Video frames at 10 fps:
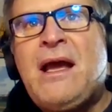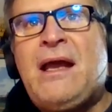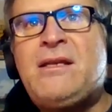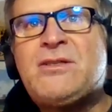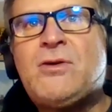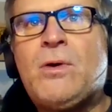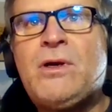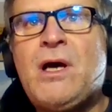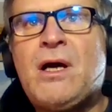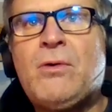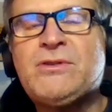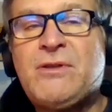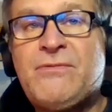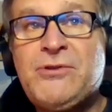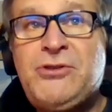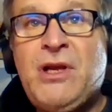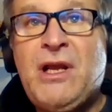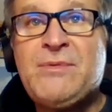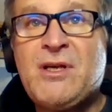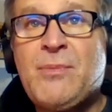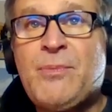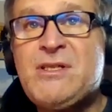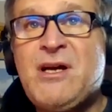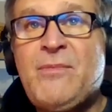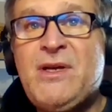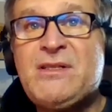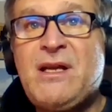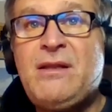and he scored uh, goals in the first two games that Kaprizov missed,